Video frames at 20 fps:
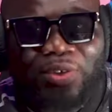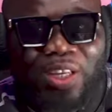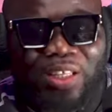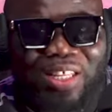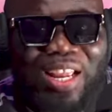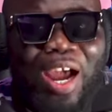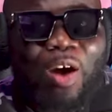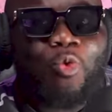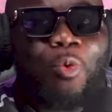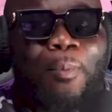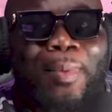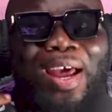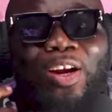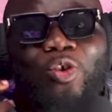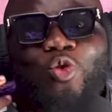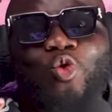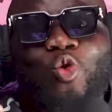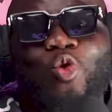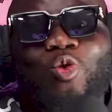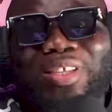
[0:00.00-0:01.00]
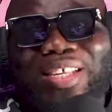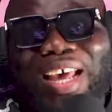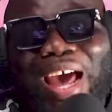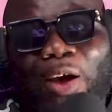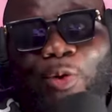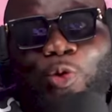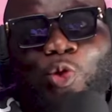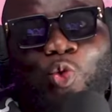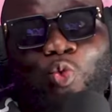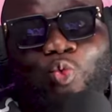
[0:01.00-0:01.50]
That woman knows
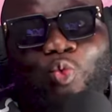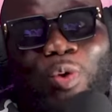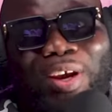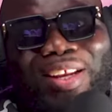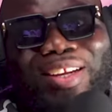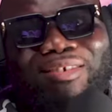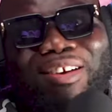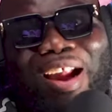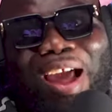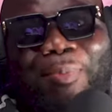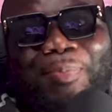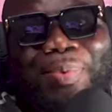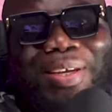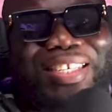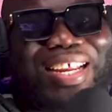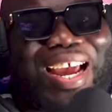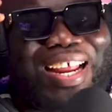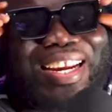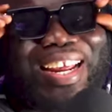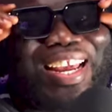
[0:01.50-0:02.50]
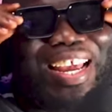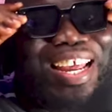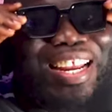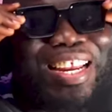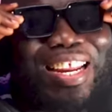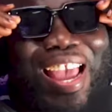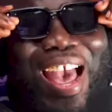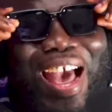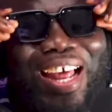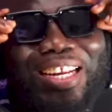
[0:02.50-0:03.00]
how to win Grammy than
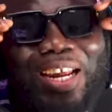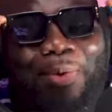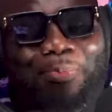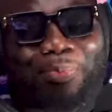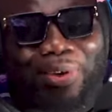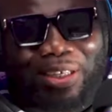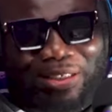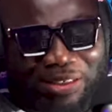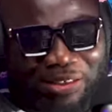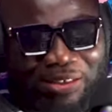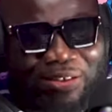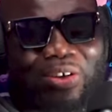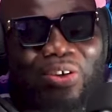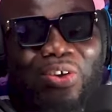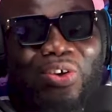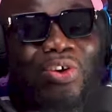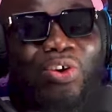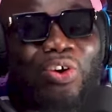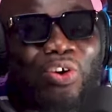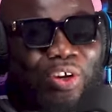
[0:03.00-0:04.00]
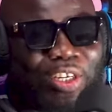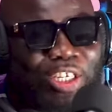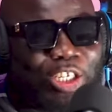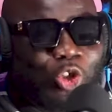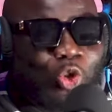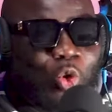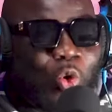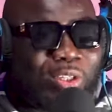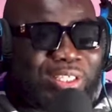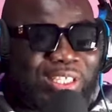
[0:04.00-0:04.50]
any other person on
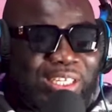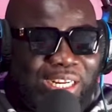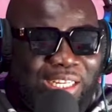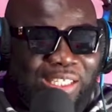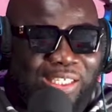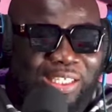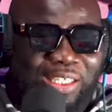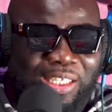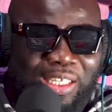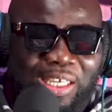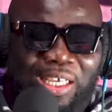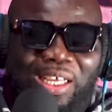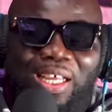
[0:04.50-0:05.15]
this continent.